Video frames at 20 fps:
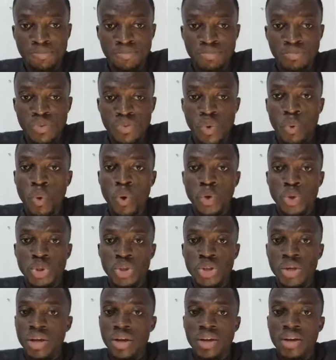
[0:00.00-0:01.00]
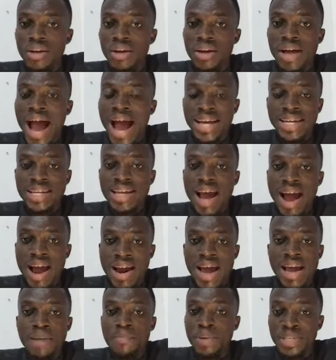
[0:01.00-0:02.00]
was Adiana
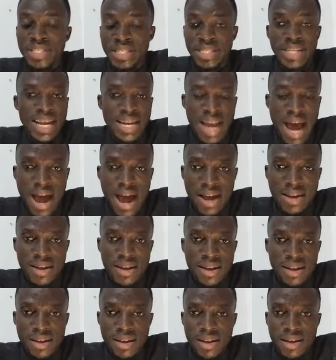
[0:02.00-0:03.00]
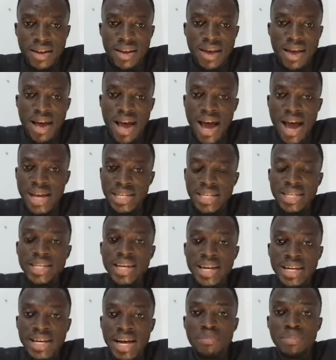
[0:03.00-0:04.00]
ABC Dada. And in the
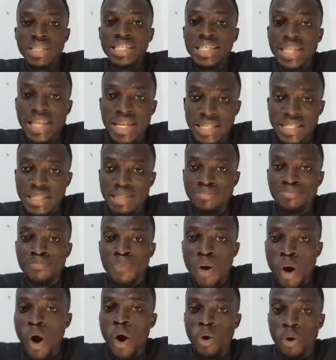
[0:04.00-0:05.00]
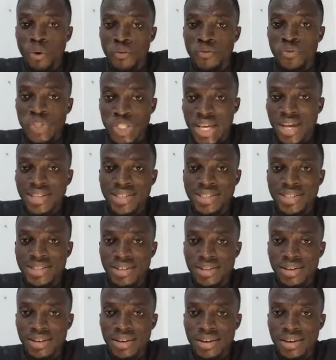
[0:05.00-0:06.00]
coming days, more of such
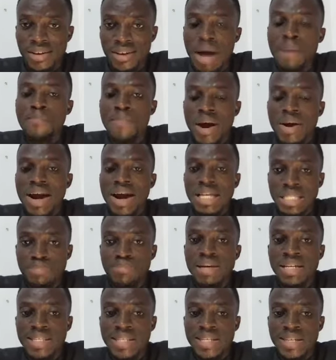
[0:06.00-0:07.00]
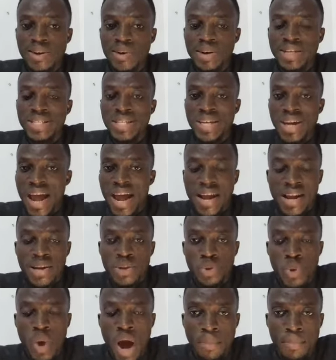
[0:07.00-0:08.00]
embarrassment, you know, is likely to
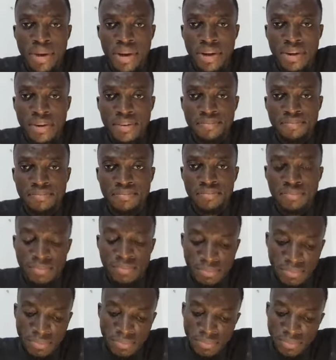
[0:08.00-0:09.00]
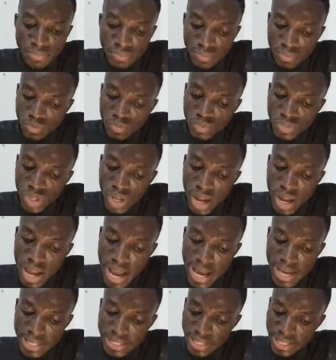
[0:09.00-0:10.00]
happen.
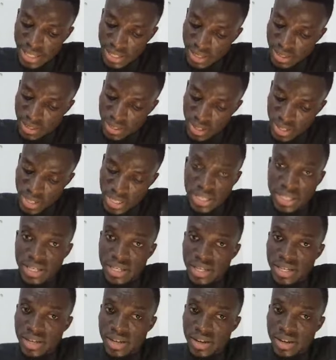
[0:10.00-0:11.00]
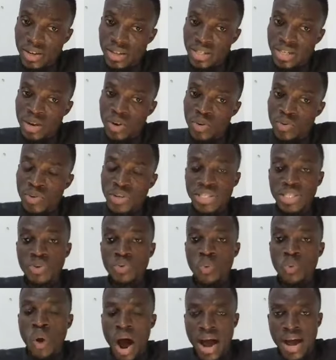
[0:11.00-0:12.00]
And you see, the reason
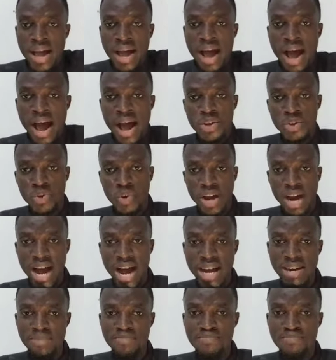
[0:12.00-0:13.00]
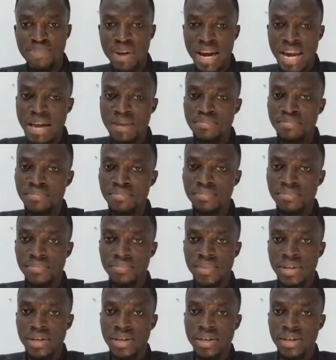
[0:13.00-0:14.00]
why you can't blame
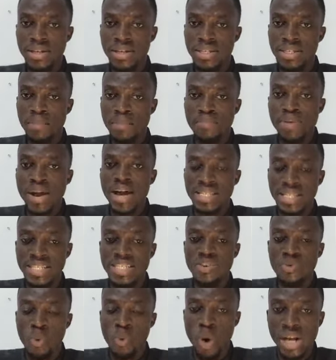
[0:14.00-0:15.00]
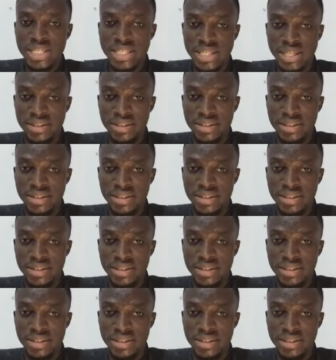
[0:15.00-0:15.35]
the person in question